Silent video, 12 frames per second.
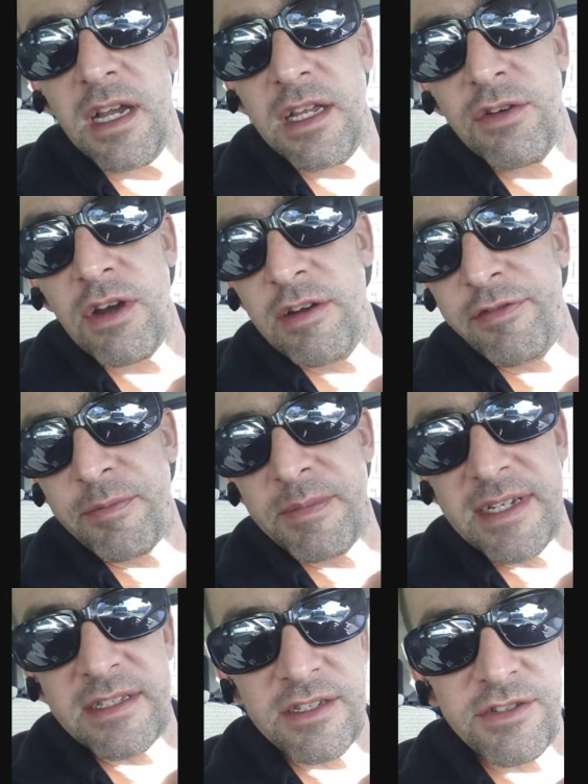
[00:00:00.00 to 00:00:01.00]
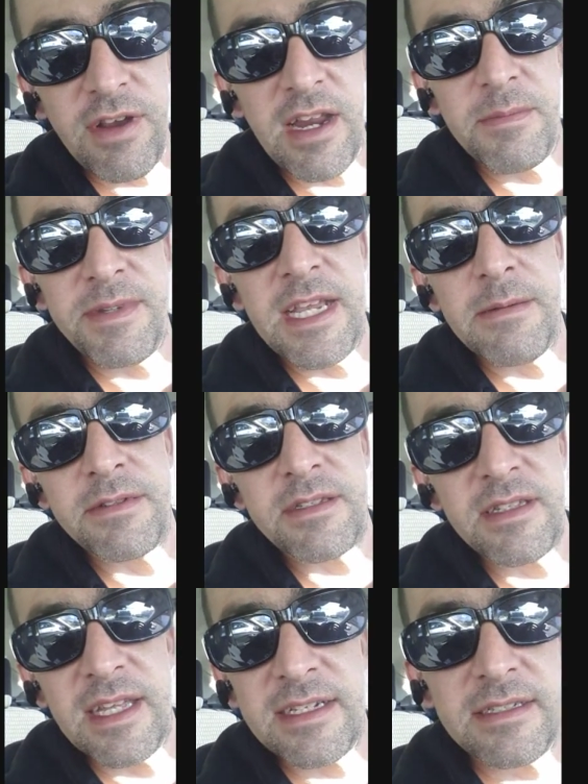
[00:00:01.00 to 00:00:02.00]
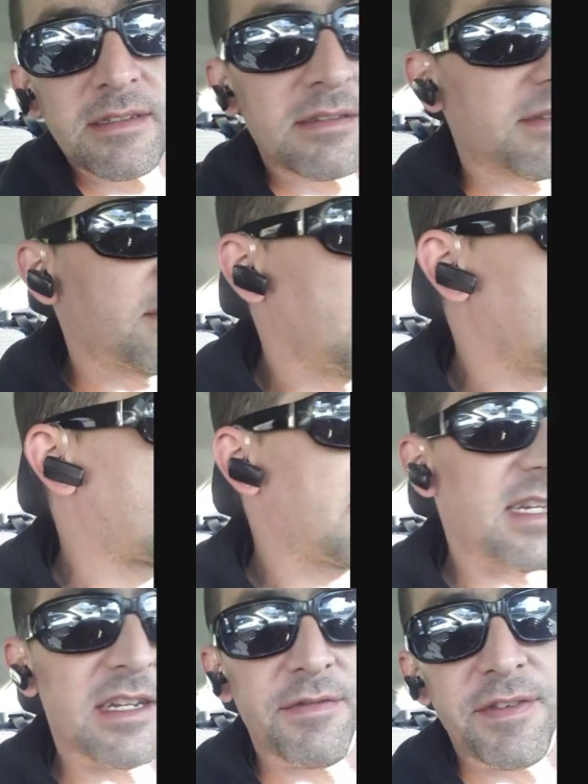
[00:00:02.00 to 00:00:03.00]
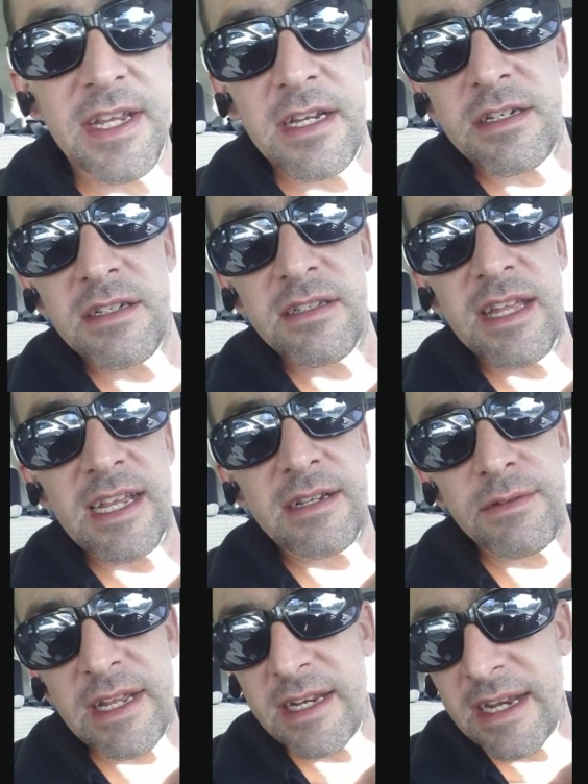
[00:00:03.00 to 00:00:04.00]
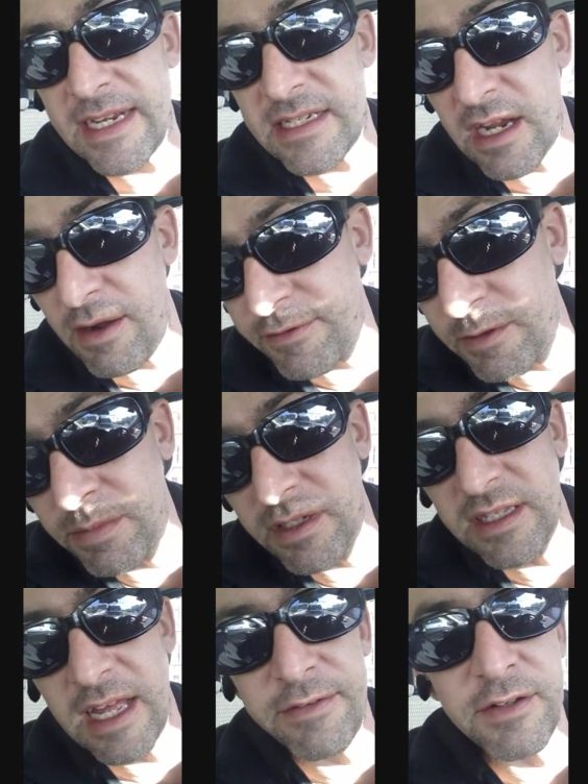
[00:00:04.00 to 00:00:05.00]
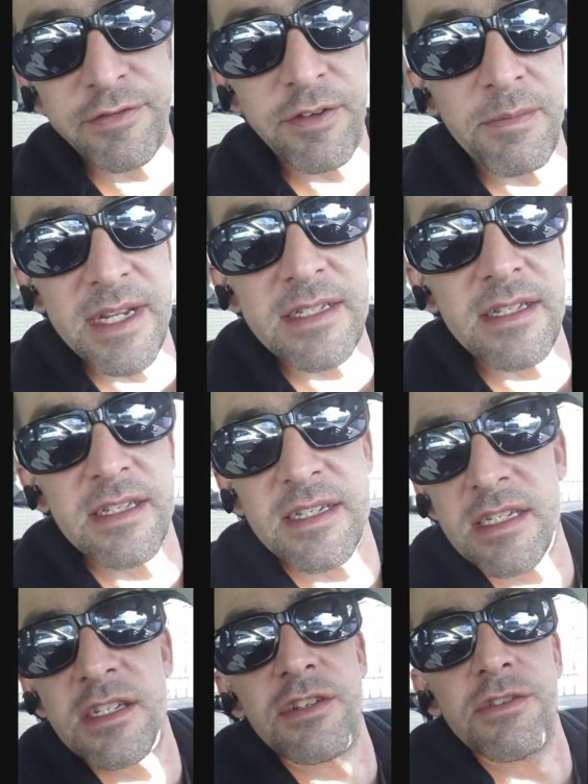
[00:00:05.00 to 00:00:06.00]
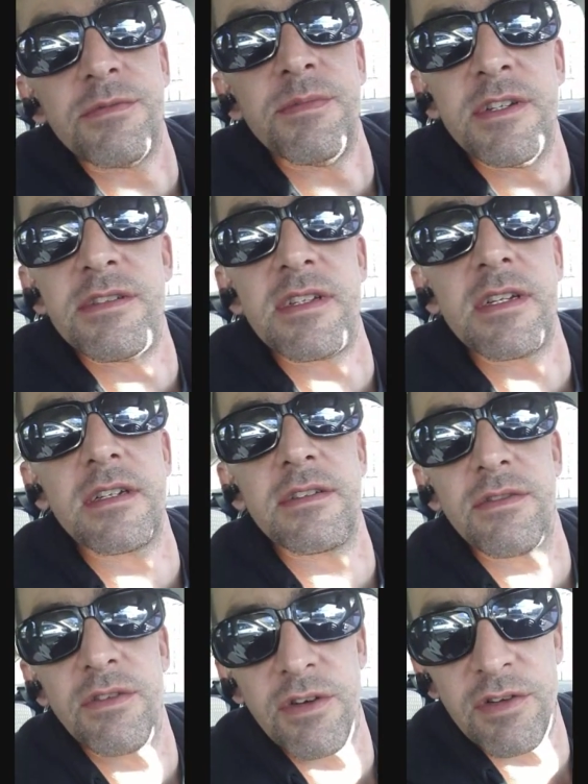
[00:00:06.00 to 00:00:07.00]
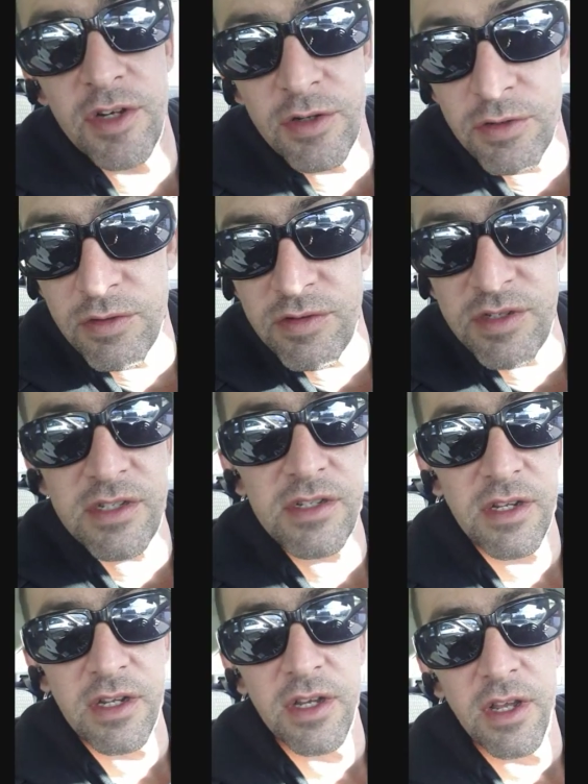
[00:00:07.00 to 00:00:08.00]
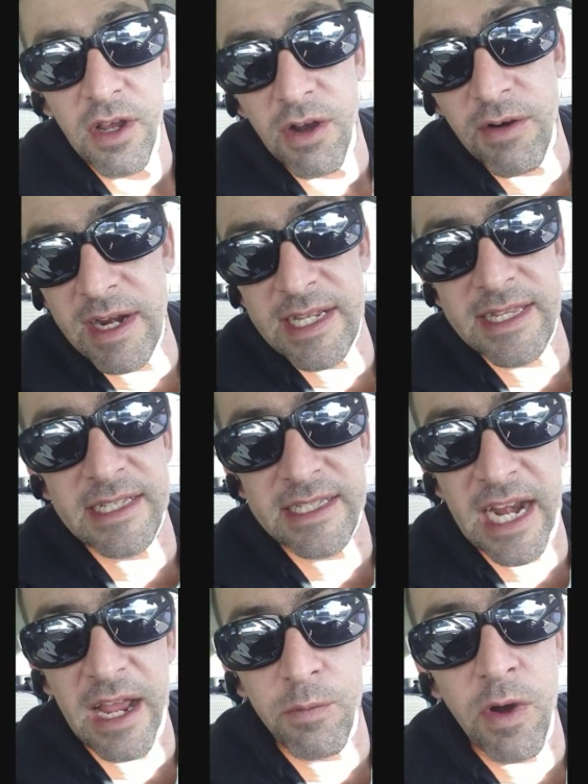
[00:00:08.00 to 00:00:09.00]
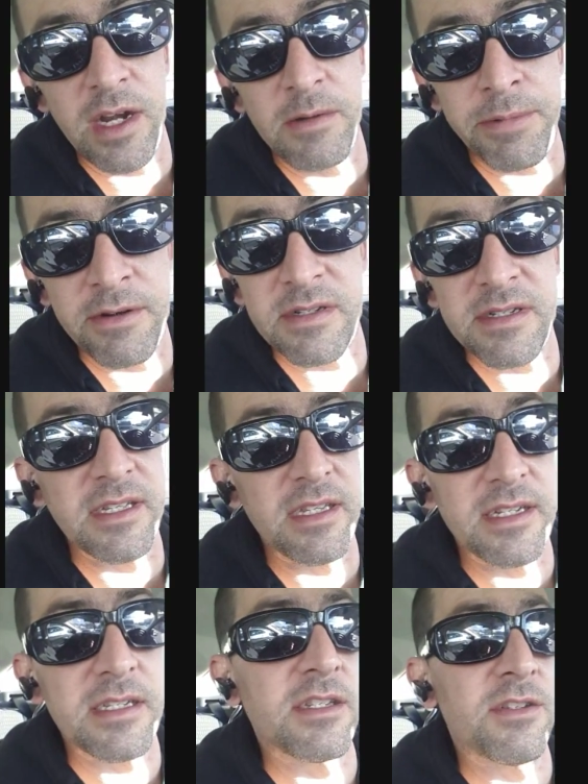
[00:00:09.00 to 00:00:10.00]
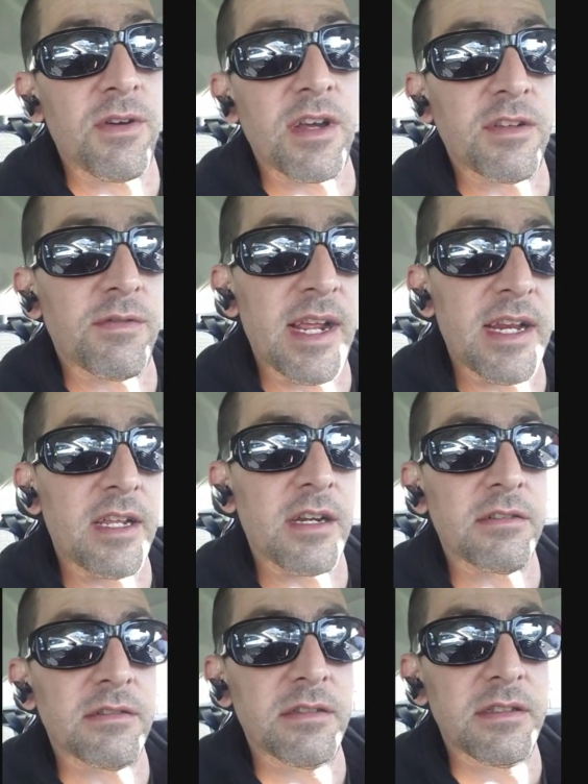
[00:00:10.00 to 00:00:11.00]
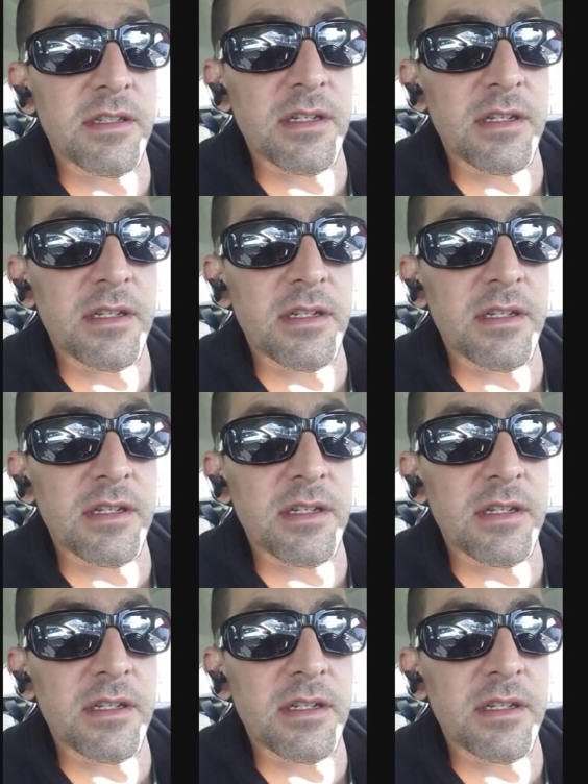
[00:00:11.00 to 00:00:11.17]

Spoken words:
In order for me to try to be able to listen in the vehicle at a nice comfortable level for me to listen to music or news or anything that I want to personally listen to on the radio,